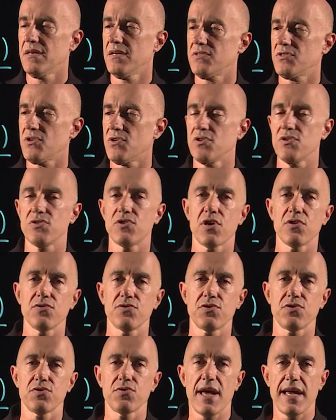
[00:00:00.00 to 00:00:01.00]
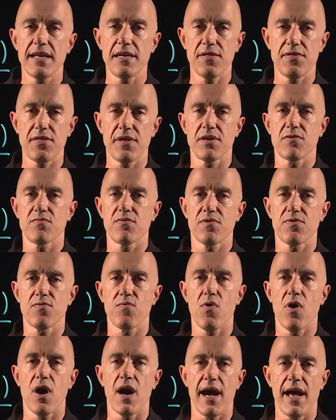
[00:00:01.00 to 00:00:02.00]
So you don't do anything with
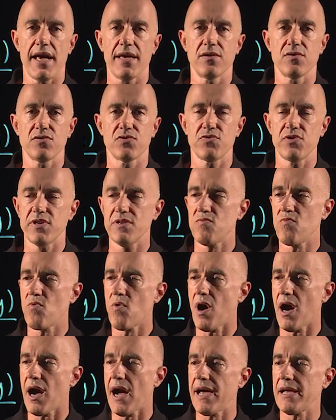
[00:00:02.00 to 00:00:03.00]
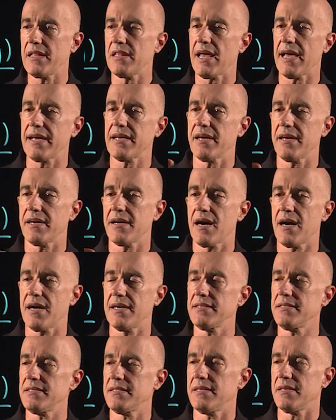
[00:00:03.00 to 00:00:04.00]
y. You treat y like a
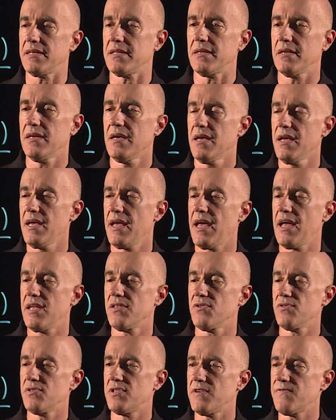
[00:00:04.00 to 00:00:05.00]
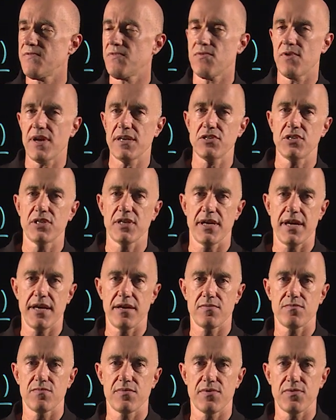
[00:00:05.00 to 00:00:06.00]
constant, and you
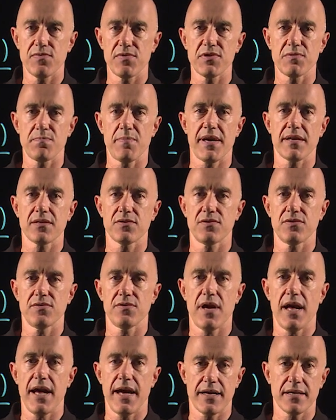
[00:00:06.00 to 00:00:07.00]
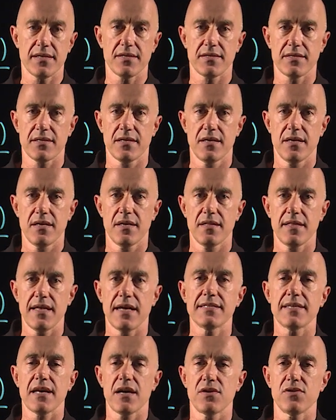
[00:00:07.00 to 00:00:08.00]
differentiate with respect to x.
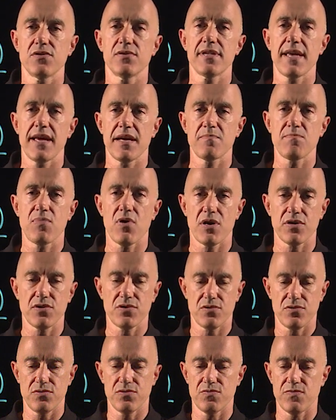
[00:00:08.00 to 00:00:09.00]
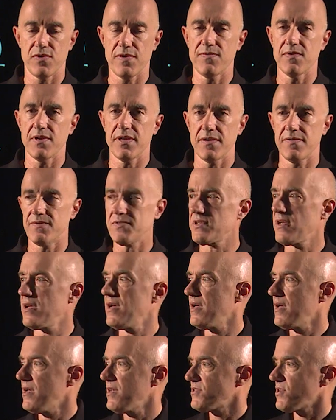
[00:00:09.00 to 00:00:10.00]
That's how you take partial derivatives.
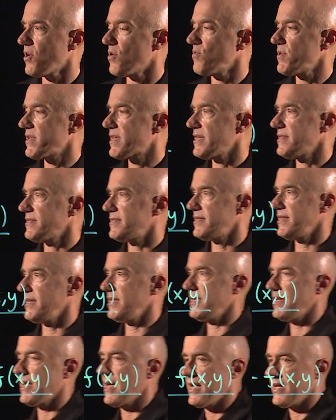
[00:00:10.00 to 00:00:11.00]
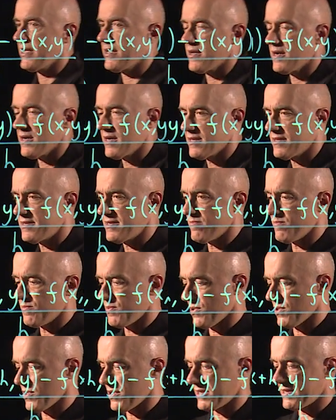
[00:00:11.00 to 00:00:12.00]
So we can see a uh,
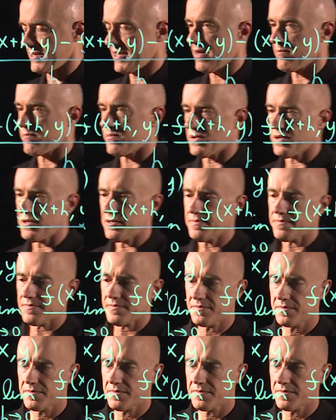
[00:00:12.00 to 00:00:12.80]
simple example.